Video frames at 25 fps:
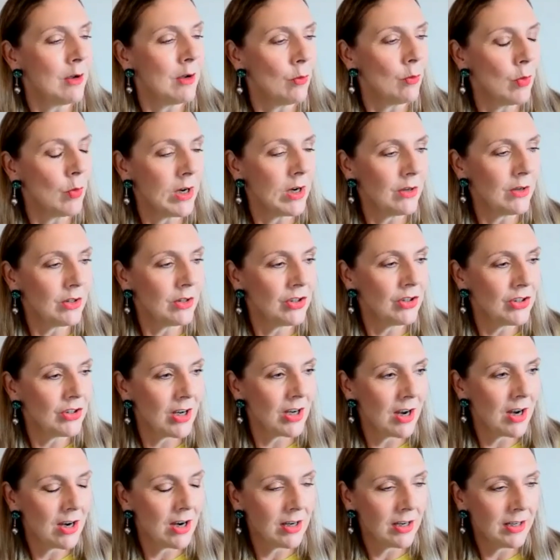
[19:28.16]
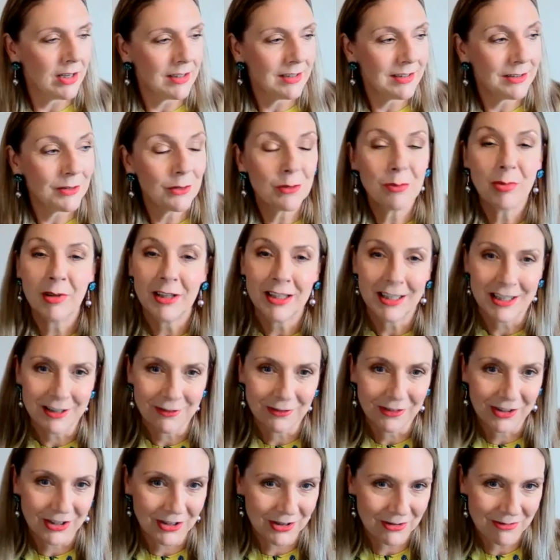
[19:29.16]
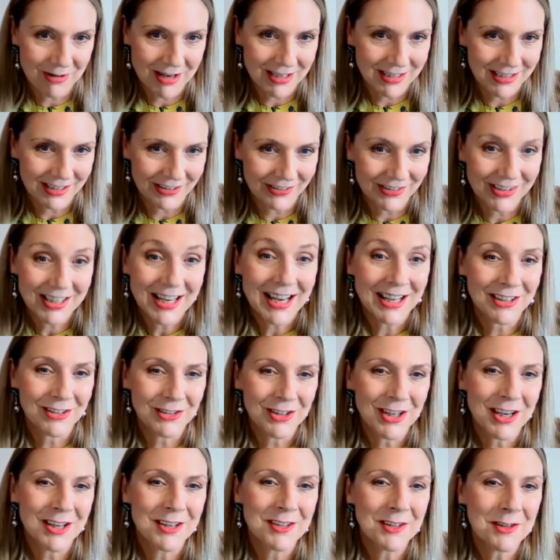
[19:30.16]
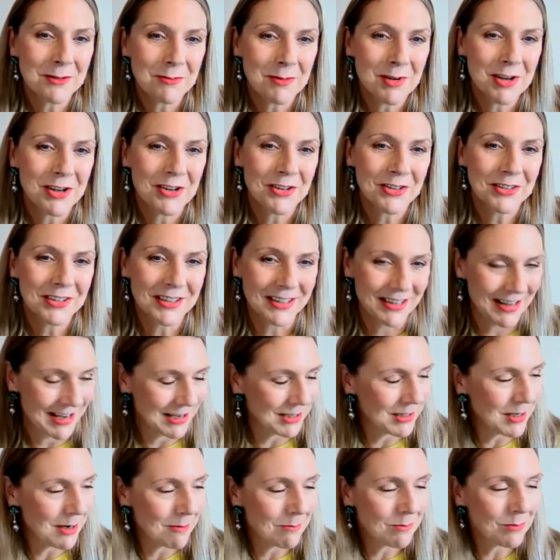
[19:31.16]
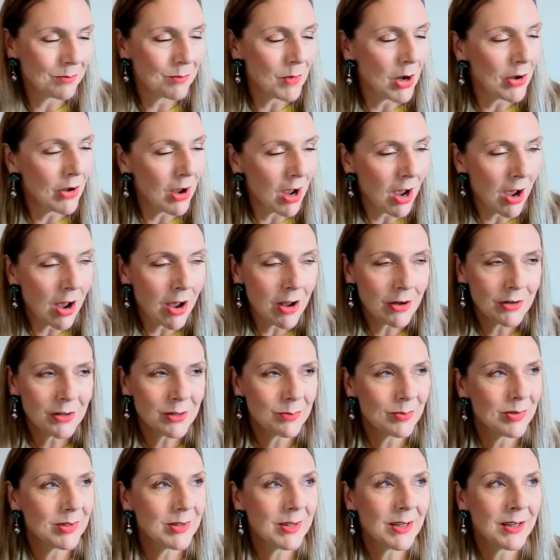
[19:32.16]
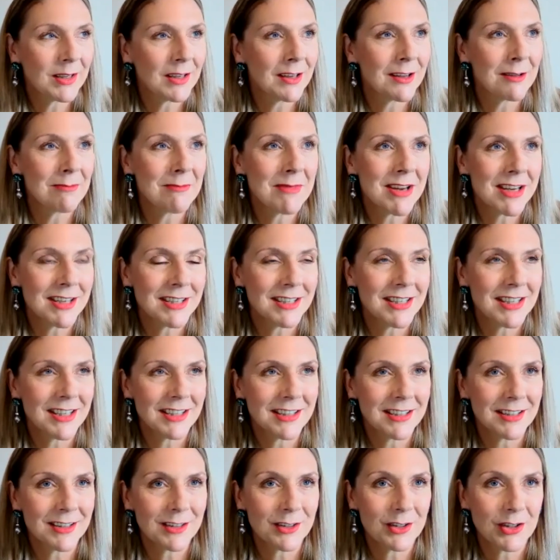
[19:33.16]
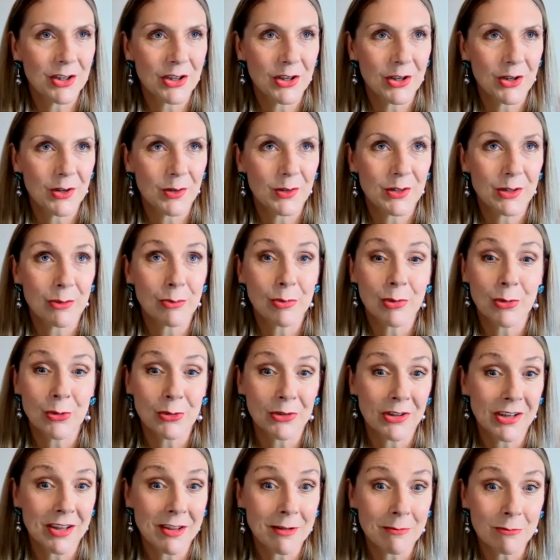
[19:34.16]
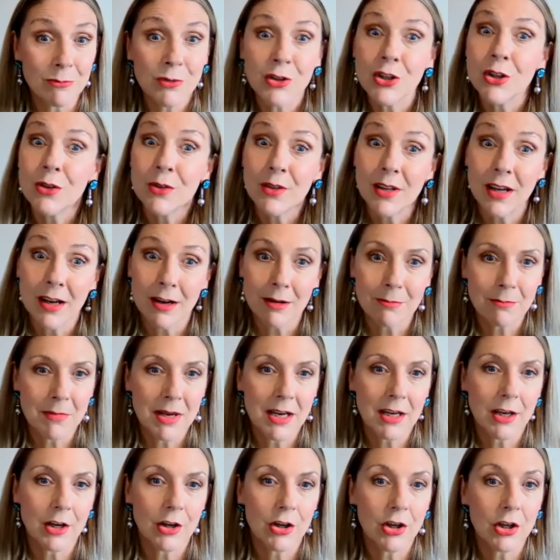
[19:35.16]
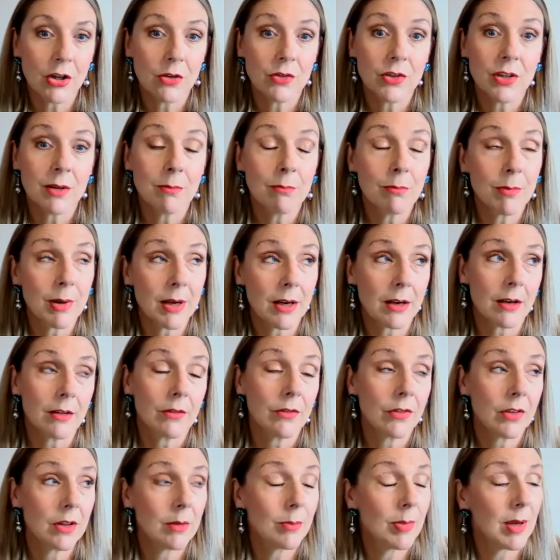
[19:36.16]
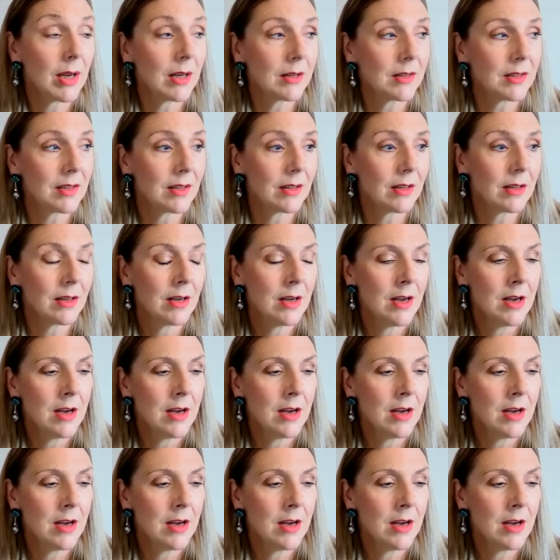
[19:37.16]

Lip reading: which I still believe that creatives can change the world. And I'm 100% committed to supporting them do that and make a huge impact for the better.